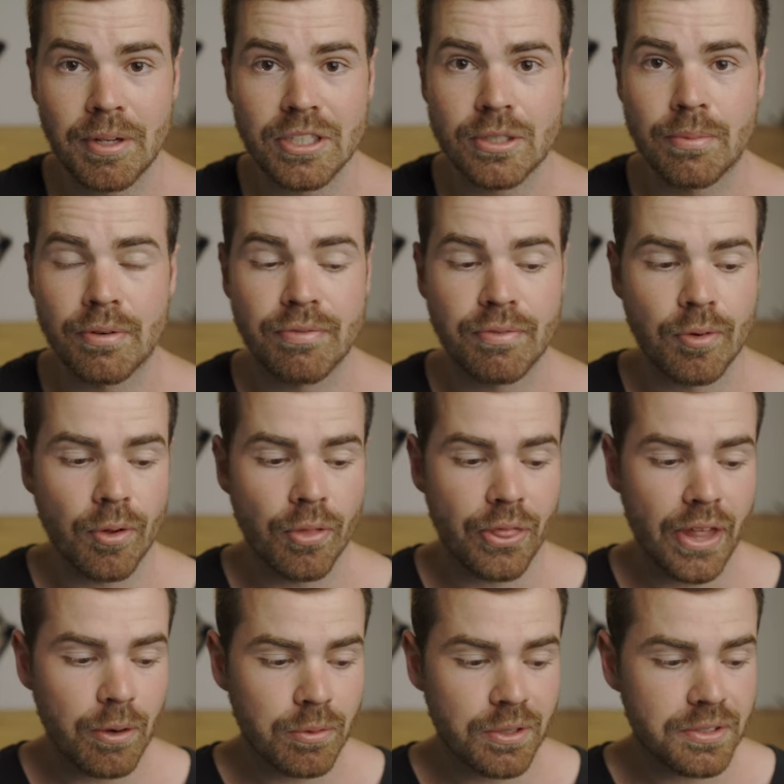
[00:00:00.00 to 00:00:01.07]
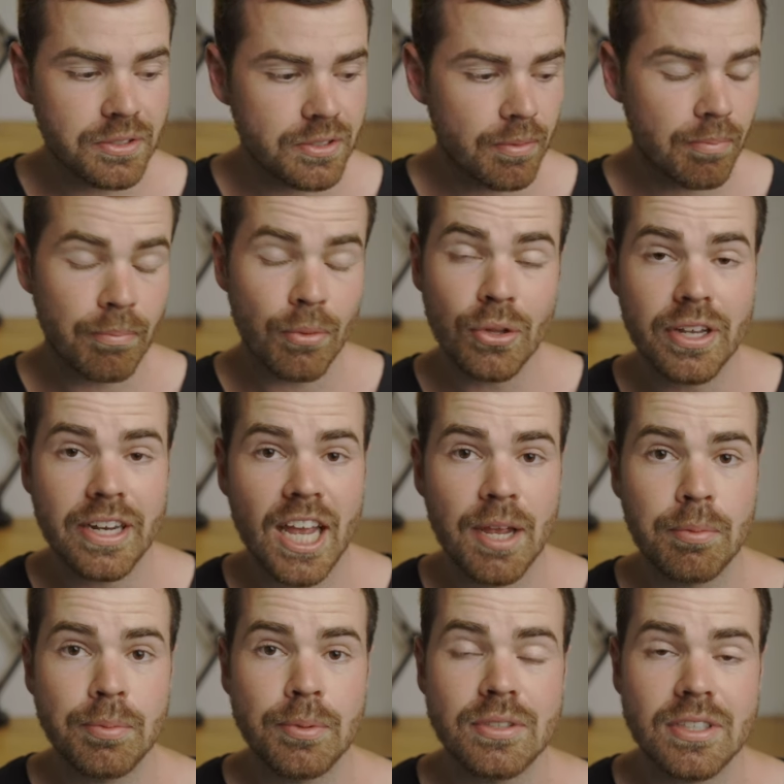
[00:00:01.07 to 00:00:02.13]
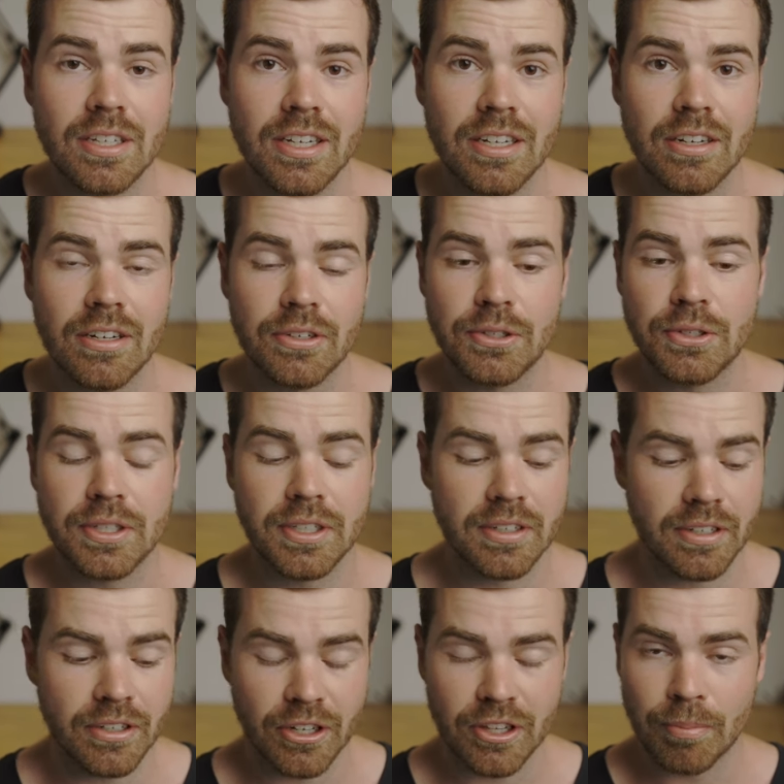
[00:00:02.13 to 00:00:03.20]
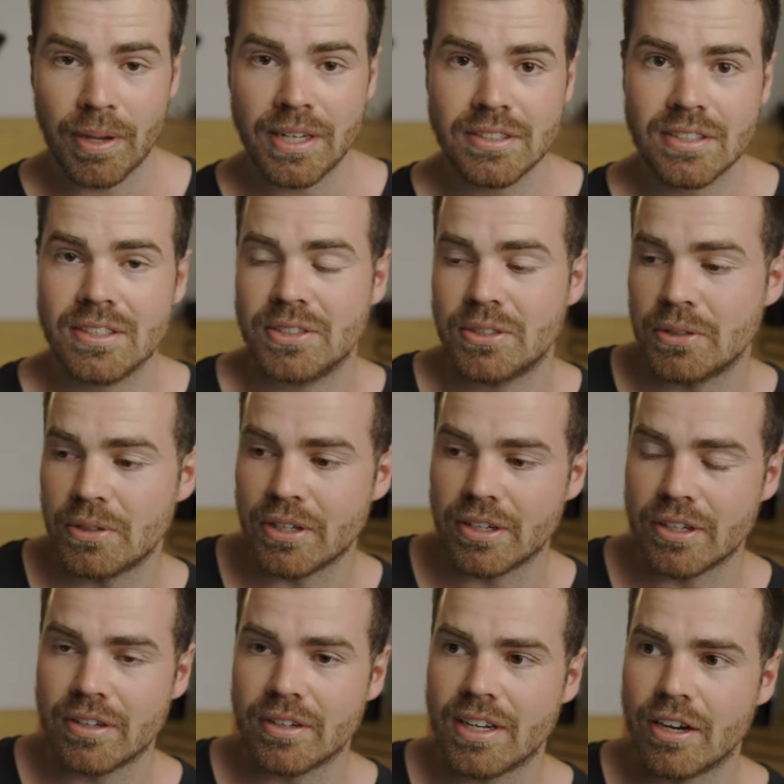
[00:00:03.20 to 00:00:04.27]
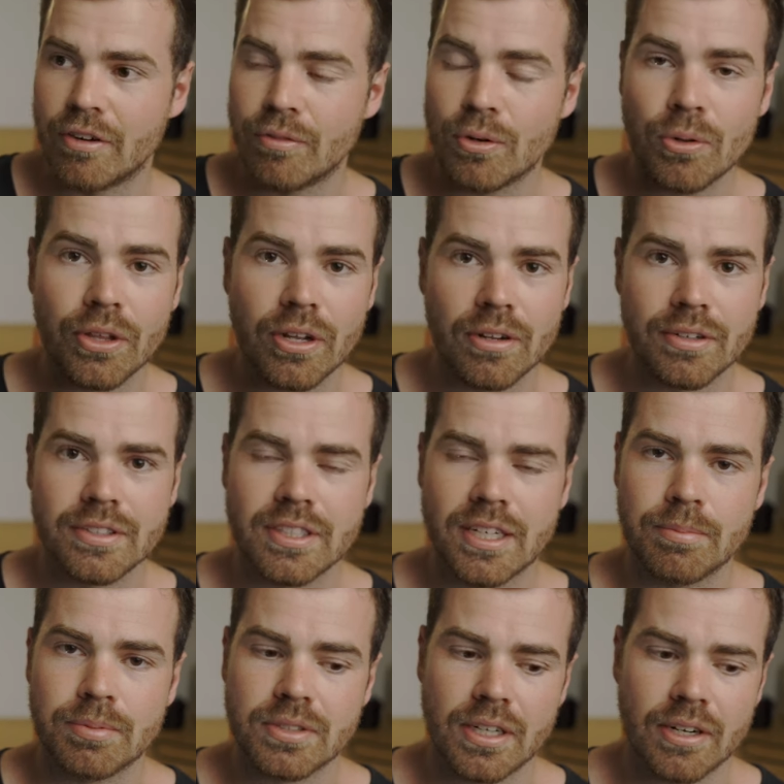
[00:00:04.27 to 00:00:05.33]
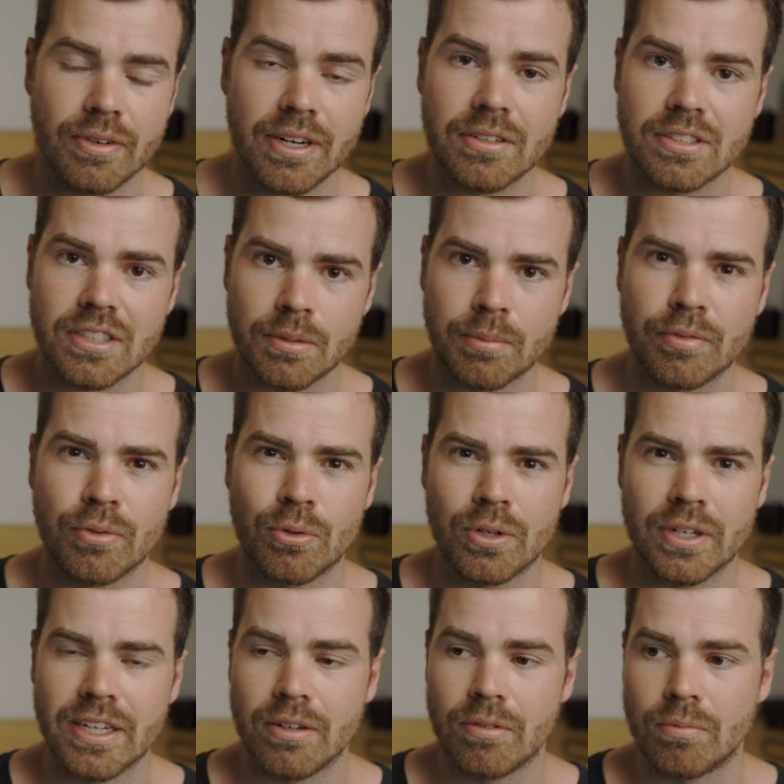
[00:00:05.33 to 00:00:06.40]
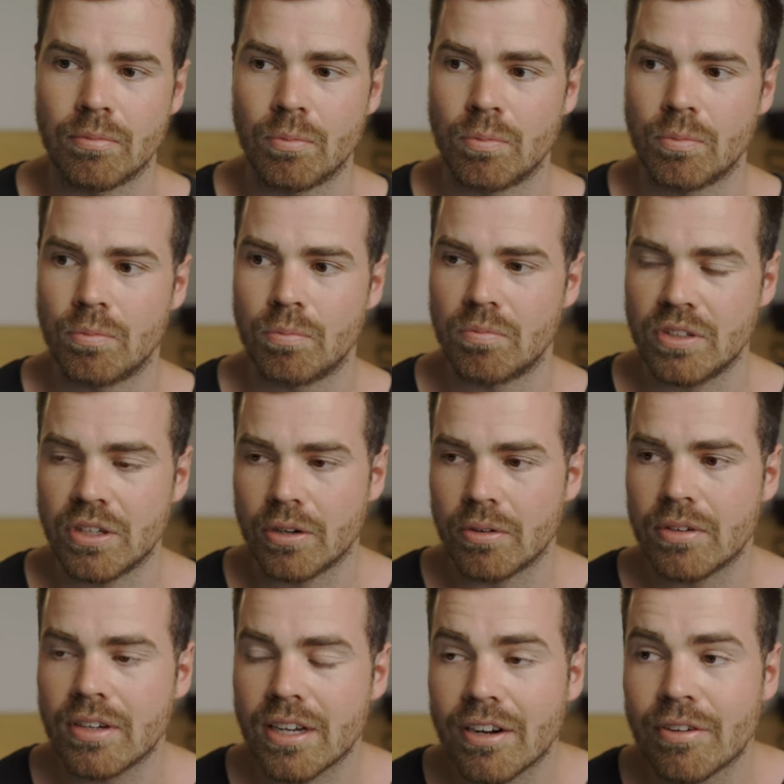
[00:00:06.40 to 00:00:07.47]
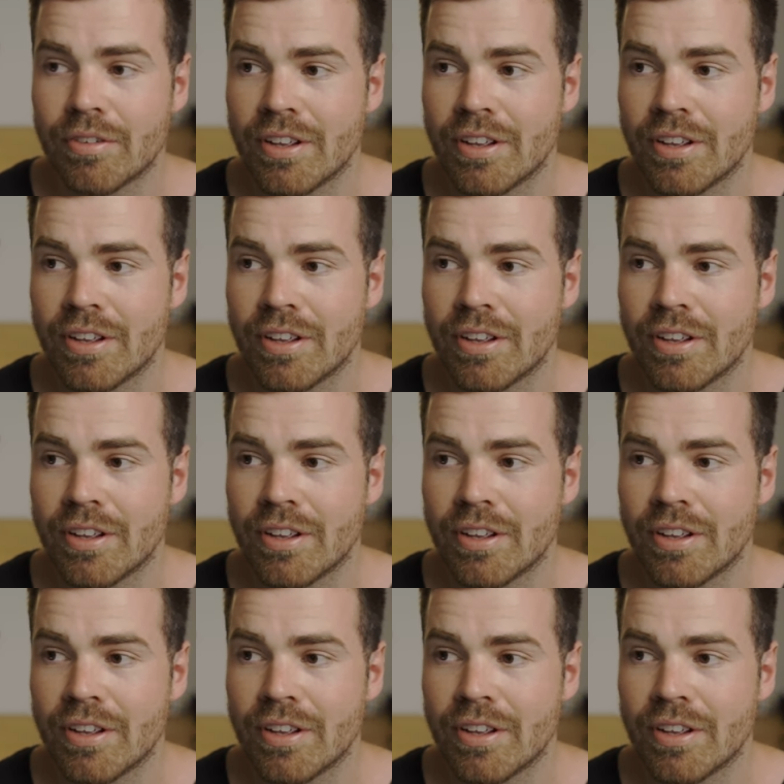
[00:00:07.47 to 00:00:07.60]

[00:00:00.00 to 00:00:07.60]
mentioned before, that was more than capable to learn on. You can learn the basics, you learn kind of all the concepts around Cinema 4D and you know, kind